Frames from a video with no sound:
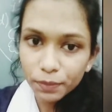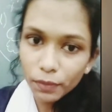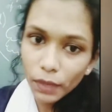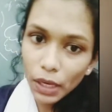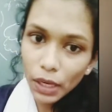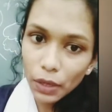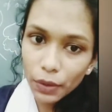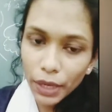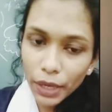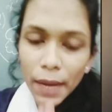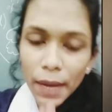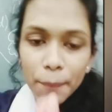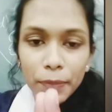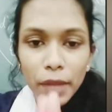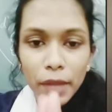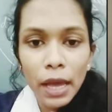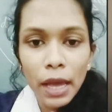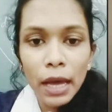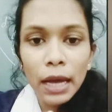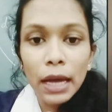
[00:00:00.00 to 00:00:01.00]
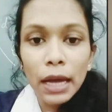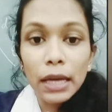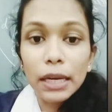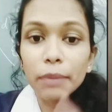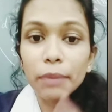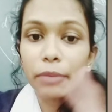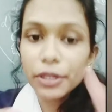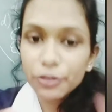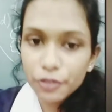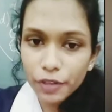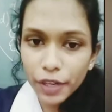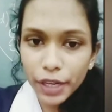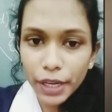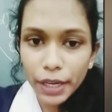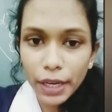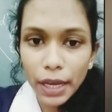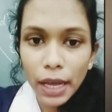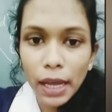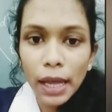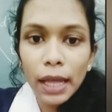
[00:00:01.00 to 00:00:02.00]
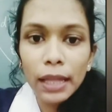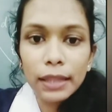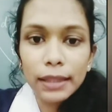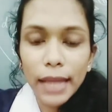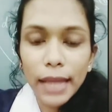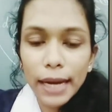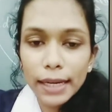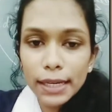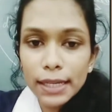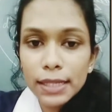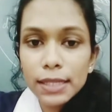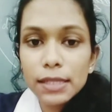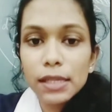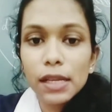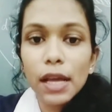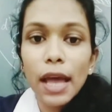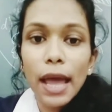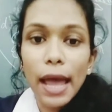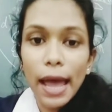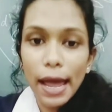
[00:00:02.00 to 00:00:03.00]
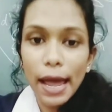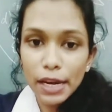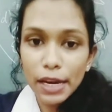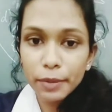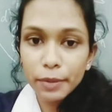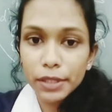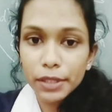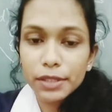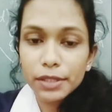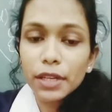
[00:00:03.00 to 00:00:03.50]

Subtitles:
Okay. Number 3, that is animals.